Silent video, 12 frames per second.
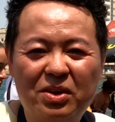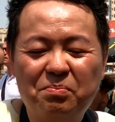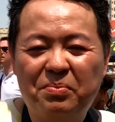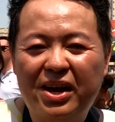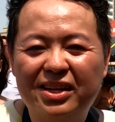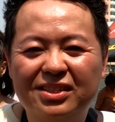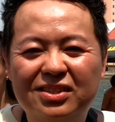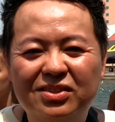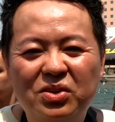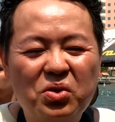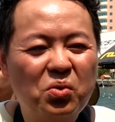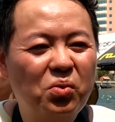the best
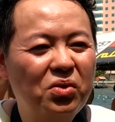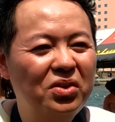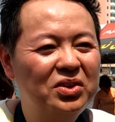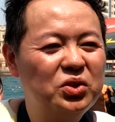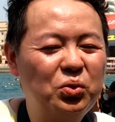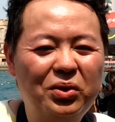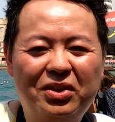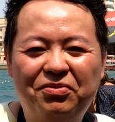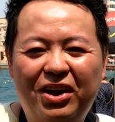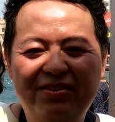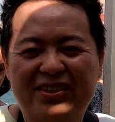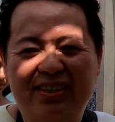
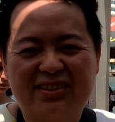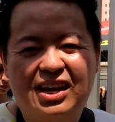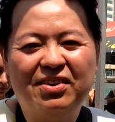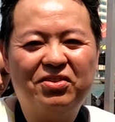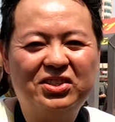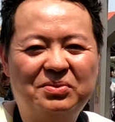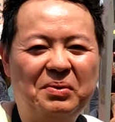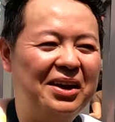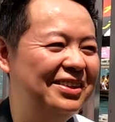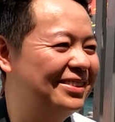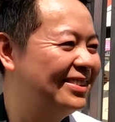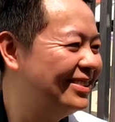25 cents I ever spent.